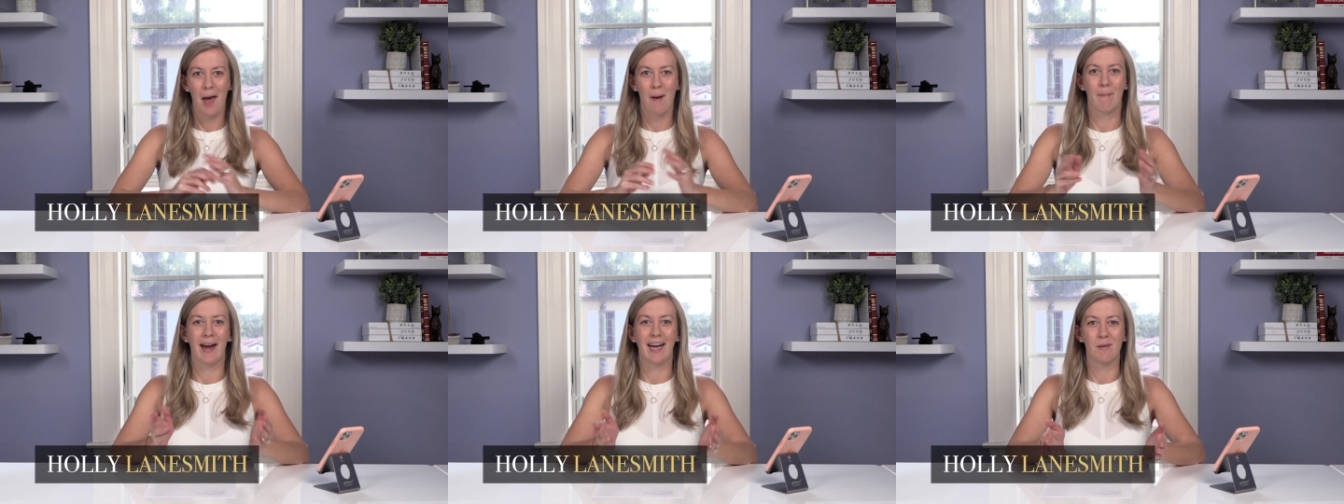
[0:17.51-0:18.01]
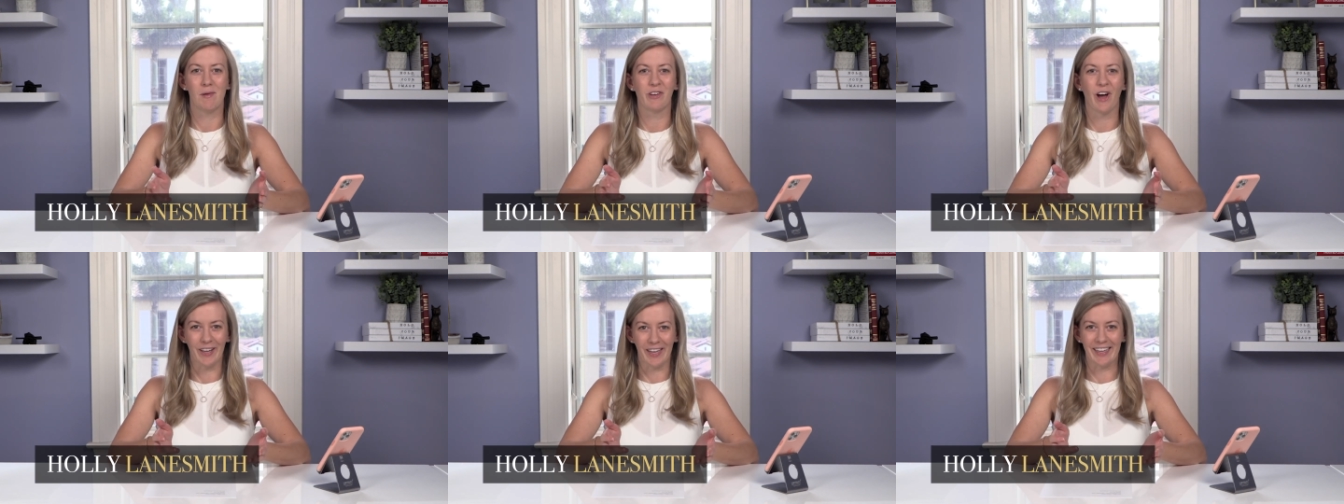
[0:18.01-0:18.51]
My name is
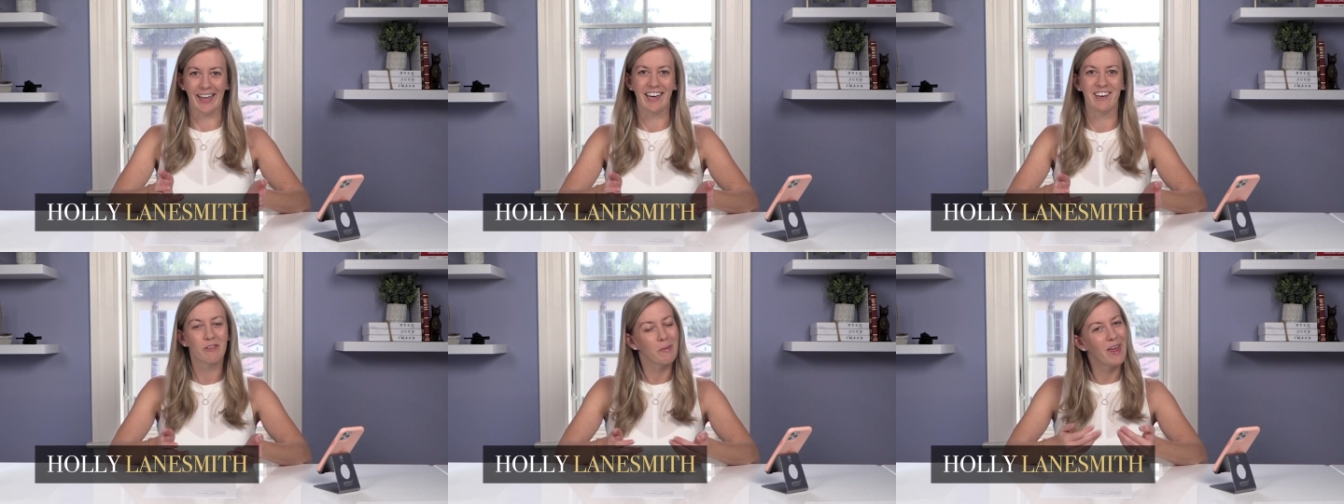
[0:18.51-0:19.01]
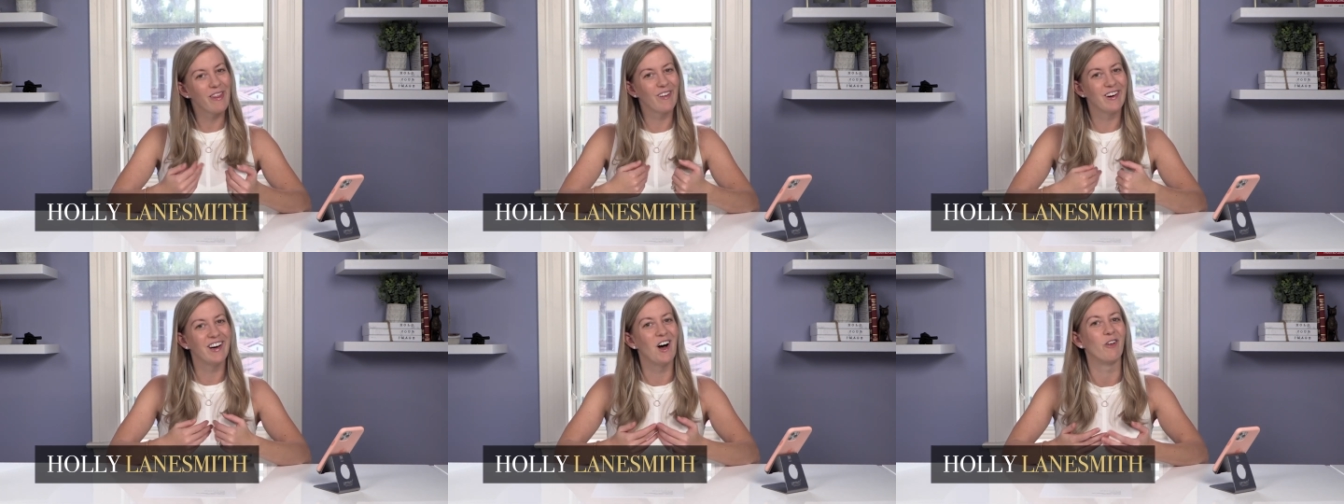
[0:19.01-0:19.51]
Holly Lanesmith,
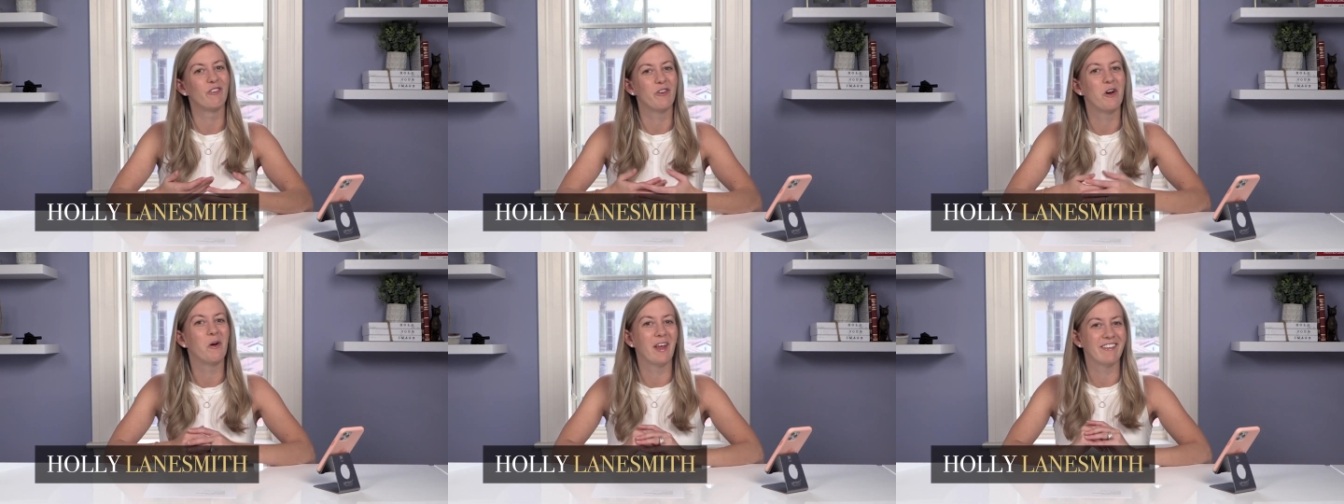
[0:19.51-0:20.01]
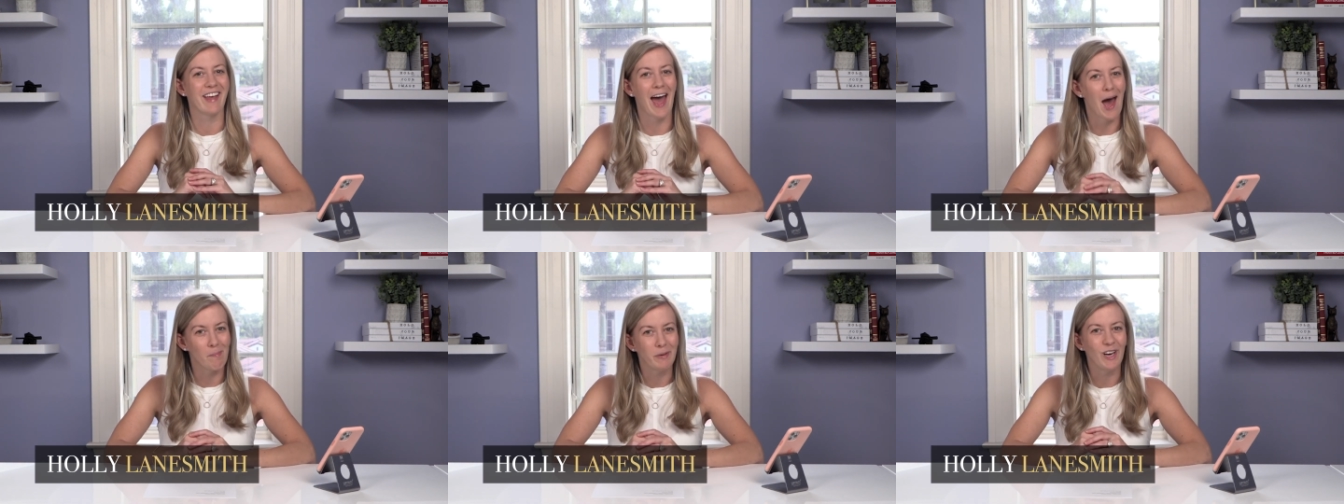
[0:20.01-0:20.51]
also known as
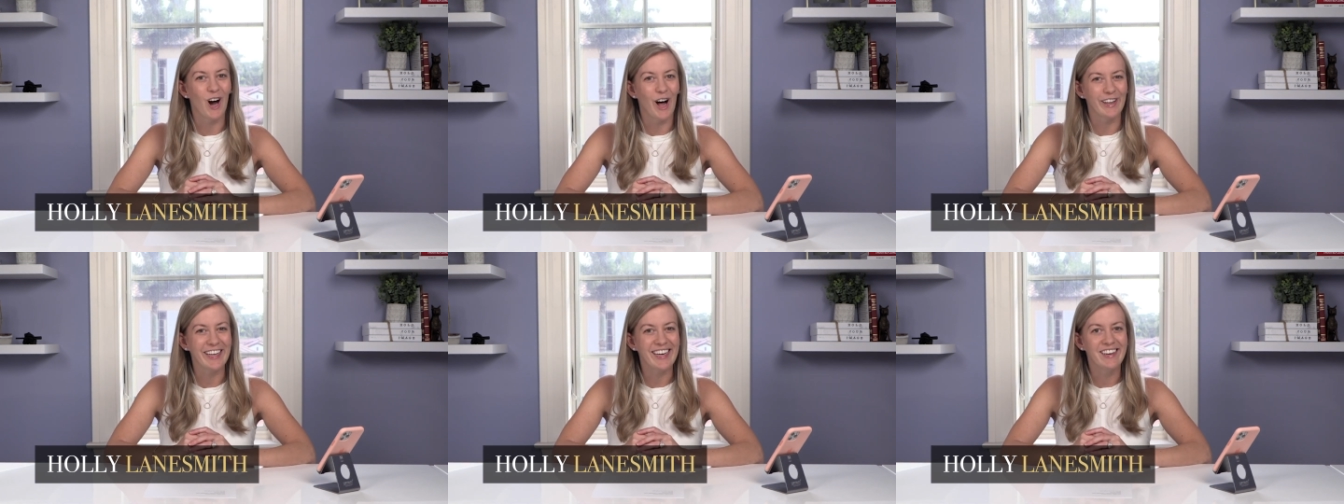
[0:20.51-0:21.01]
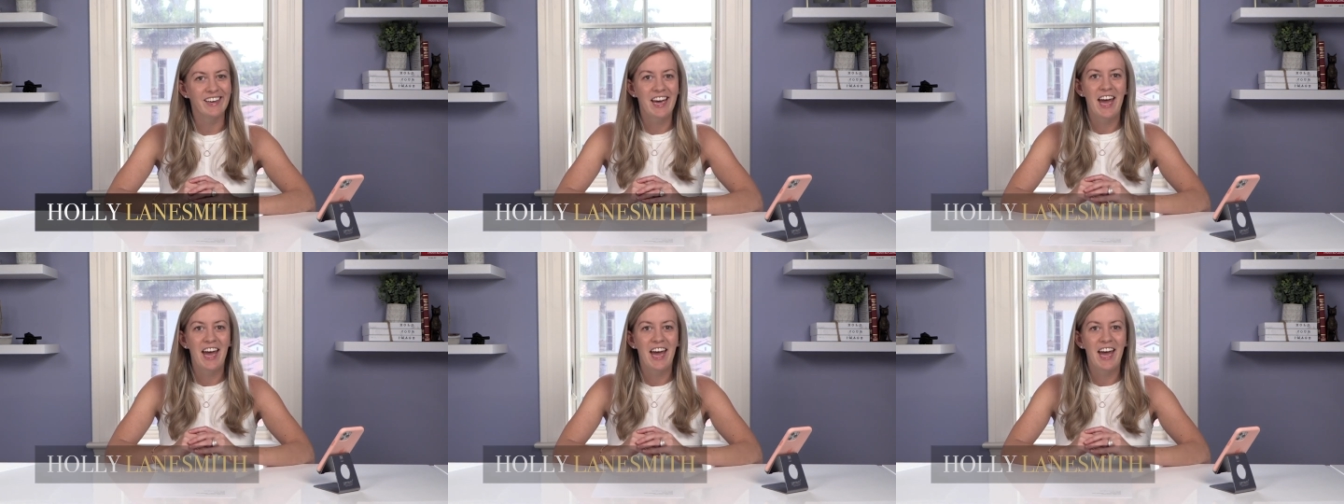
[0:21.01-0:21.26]
Happy Holly.